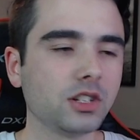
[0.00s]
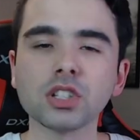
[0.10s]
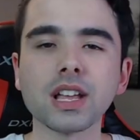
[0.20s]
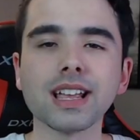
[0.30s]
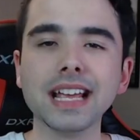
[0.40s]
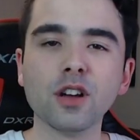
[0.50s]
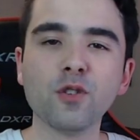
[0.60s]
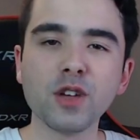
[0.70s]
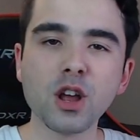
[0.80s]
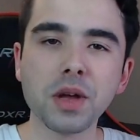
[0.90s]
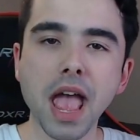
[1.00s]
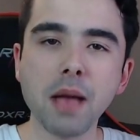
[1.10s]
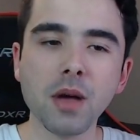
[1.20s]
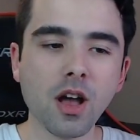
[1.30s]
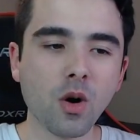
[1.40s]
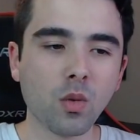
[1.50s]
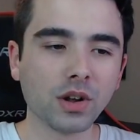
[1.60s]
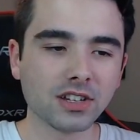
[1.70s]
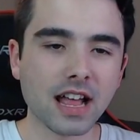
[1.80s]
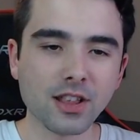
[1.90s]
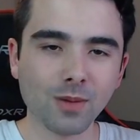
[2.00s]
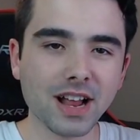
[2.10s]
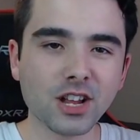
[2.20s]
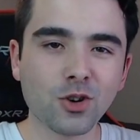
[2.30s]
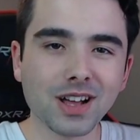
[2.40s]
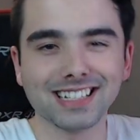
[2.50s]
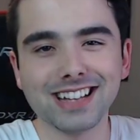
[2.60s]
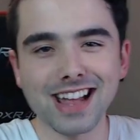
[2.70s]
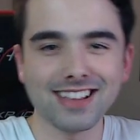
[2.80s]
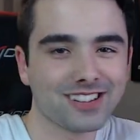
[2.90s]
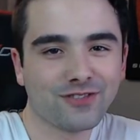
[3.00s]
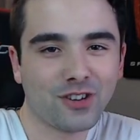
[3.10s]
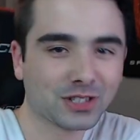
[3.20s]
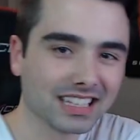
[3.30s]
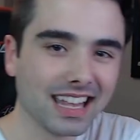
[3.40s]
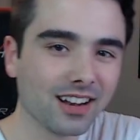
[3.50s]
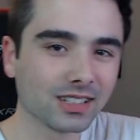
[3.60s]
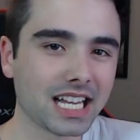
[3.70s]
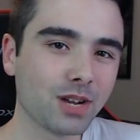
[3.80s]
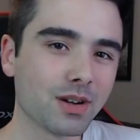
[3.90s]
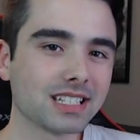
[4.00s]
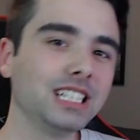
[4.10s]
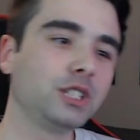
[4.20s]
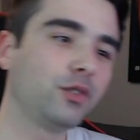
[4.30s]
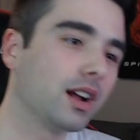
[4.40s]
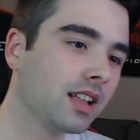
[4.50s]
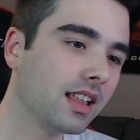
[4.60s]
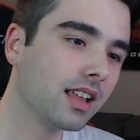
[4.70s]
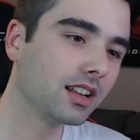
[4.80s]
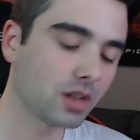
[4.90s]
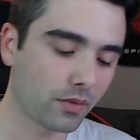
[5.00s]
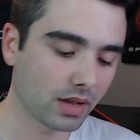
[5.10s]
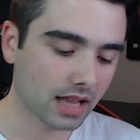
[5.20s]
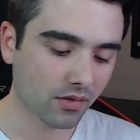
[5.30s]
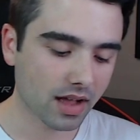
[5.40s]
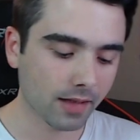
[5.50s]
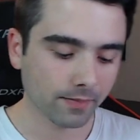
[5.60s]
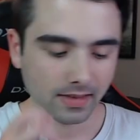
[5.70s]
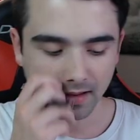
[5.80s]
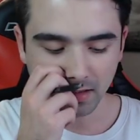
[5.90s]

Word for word: just like in a video game. Once you got your main quest, you got your, those little side quests, it's filled, something like that.